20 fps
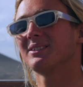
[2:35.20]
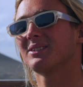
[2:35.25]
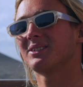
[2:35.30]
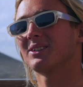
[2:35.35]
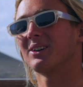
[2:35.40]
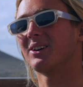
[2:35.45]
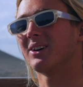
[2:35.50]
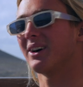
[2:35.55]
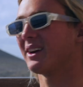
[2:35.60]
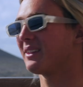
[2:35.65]

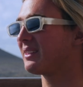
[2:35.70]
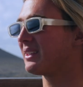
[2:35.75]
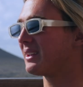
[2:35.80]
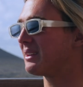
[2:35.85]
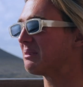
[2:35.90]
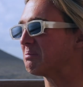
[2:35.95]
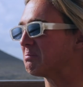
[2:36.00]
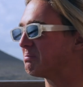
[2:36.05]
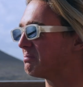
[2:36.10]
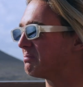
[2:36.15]
So I
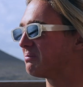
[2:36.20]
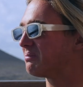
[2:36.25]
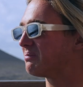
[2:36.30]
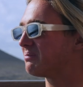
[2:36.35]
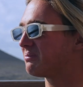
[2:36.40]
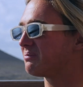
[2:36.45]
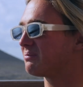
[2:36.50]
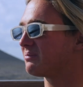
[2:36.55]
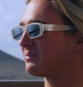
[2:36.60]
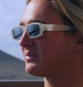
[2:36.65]
think
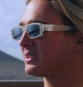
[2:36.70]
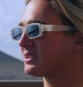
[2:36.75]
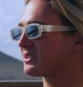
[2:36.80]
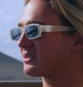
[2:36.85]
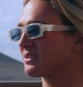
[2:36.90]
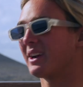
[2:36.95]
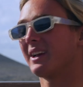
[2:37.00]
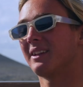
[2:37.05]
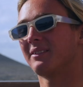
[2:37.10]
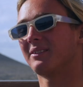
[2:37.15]
it's
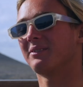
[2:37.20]
great.